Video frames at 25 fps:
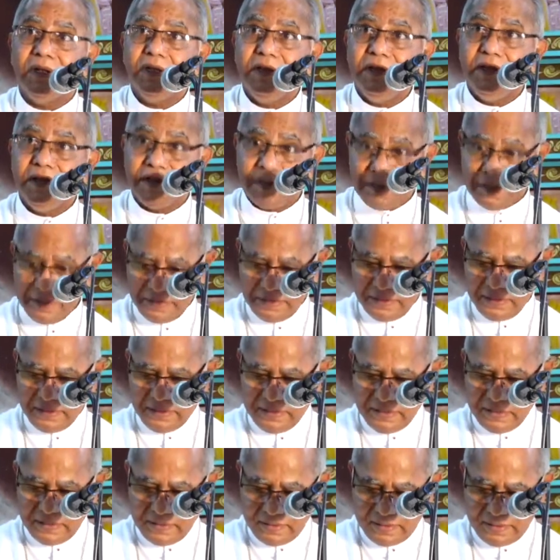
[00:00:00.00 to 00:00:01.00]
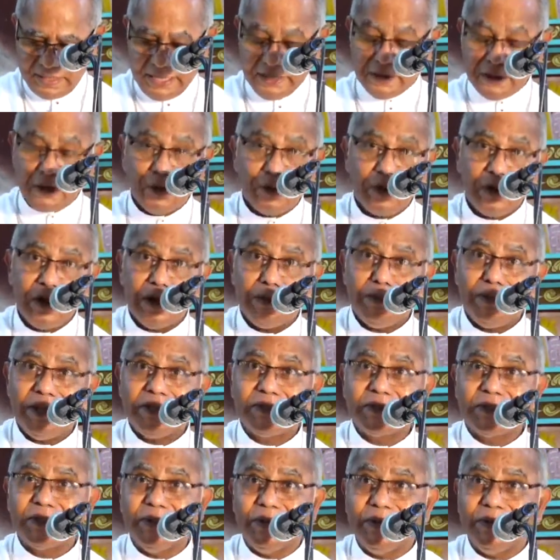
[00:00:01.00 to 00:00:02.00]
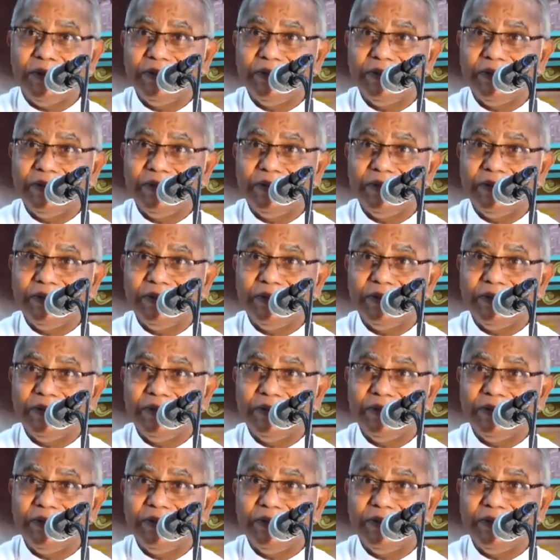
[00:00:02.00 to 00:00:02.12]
here. Thank you. God bless you.